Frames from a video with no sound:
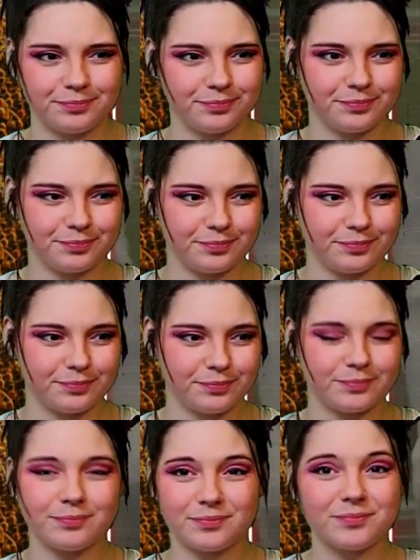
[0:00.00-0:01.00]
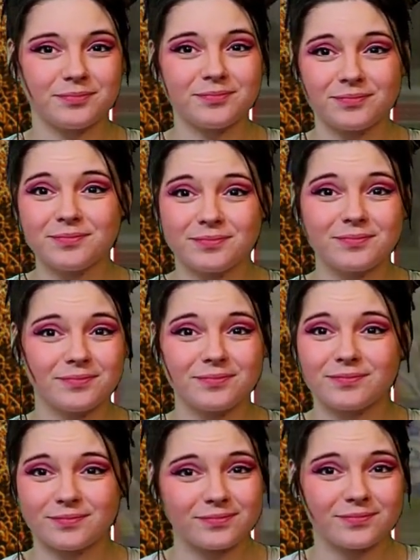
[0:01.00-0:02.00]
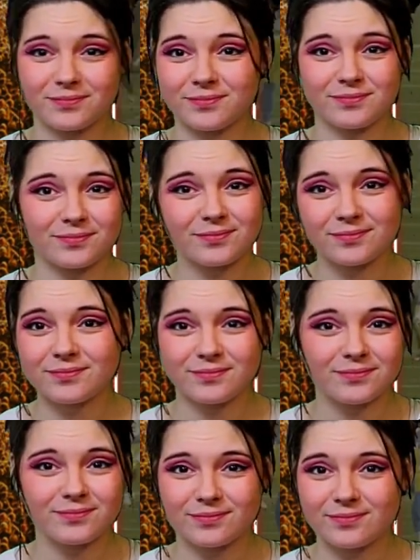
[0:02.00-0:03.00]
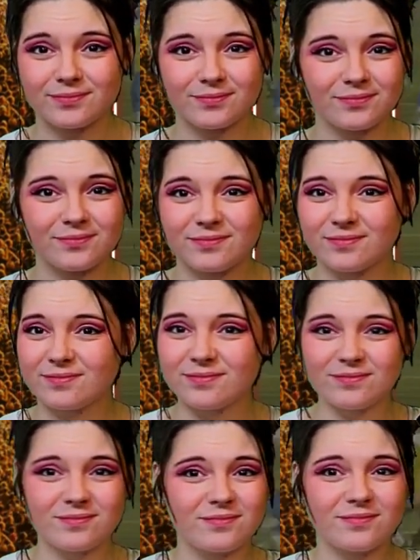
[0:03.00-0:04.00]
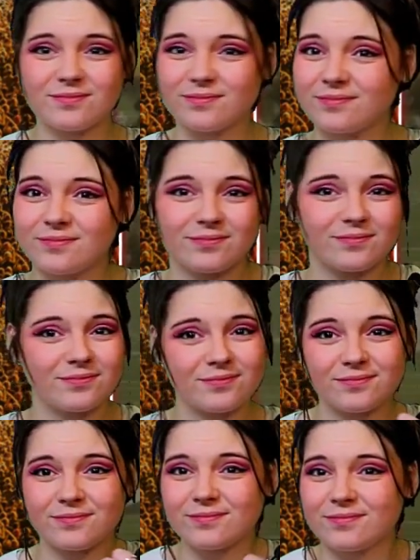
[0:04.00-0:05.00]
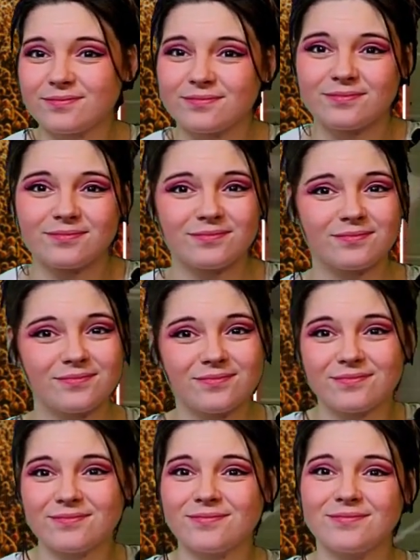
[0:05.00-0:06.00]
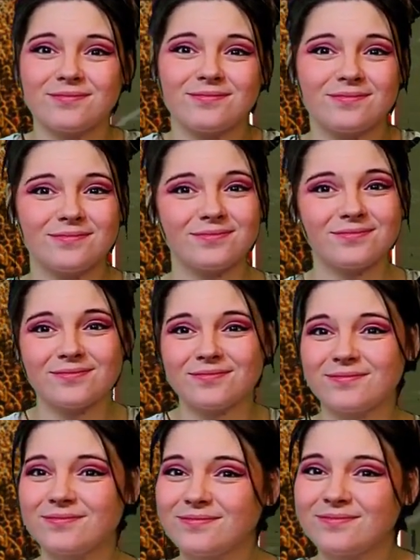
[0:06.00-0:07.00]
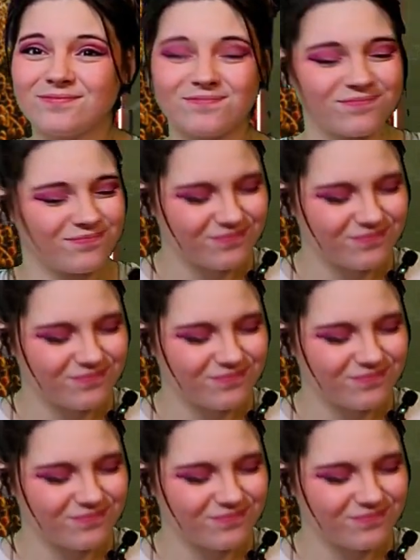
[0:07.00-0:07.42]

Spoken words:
(silent)